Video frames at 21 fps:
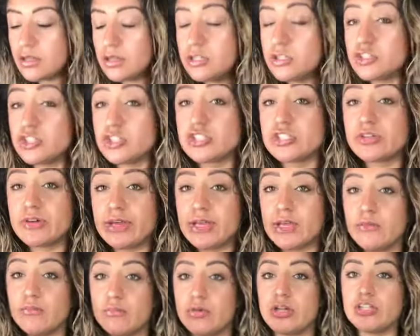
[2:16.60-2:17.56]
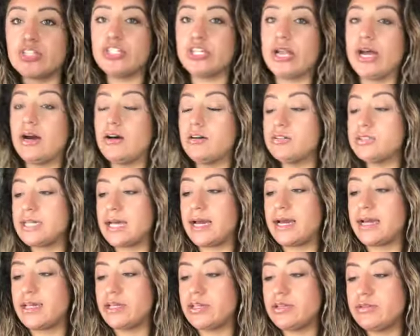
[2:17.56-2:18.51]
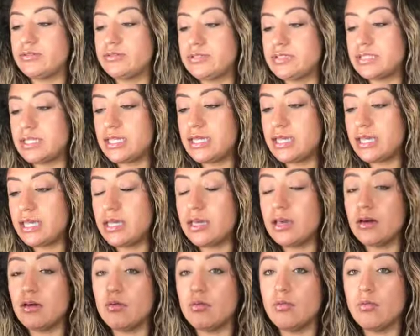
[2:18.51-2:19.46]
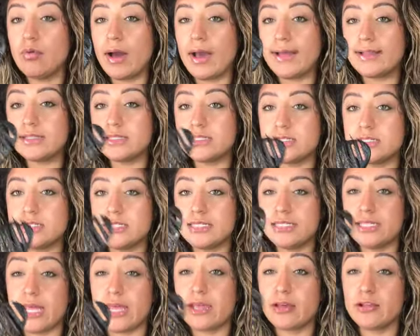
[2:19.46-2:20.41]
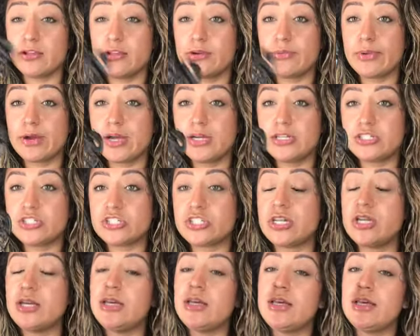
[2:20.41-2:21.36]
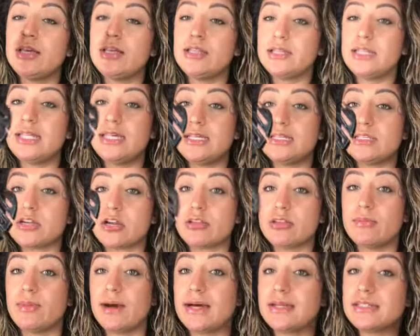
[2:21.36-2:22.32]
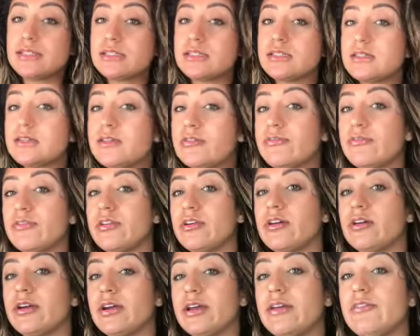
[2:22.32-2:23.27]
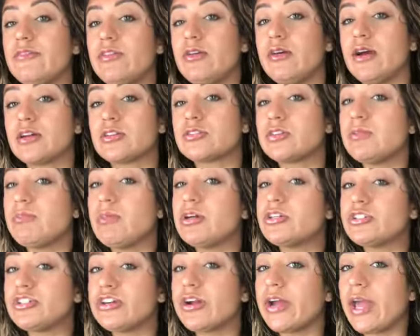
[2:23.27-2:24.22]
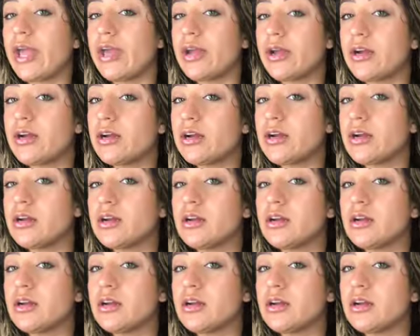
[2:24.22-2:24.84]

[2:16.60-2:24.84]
just so I can brush it out. I use the wet detangler brush. These are the best for if you actually brush your hair